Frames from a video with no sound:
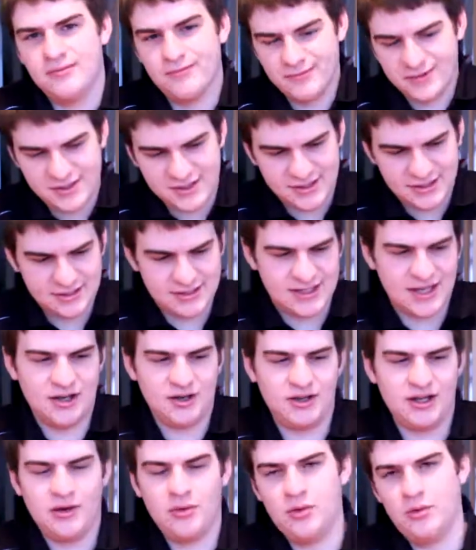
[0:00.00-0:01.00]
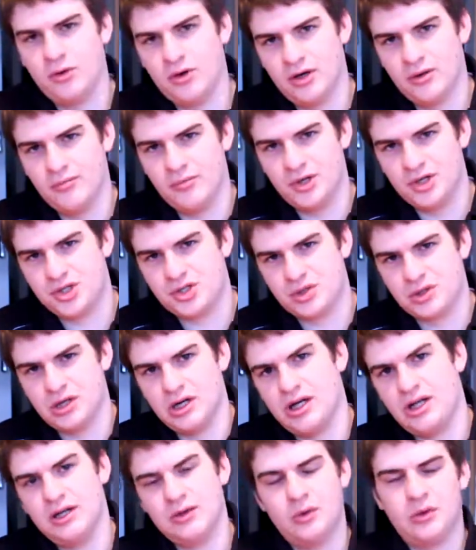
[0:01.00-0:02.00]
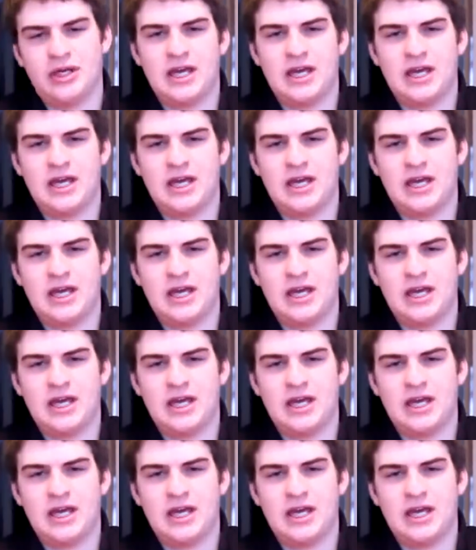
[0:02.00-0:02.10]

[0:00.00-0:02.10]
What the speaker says: Saturday we were in Montreal.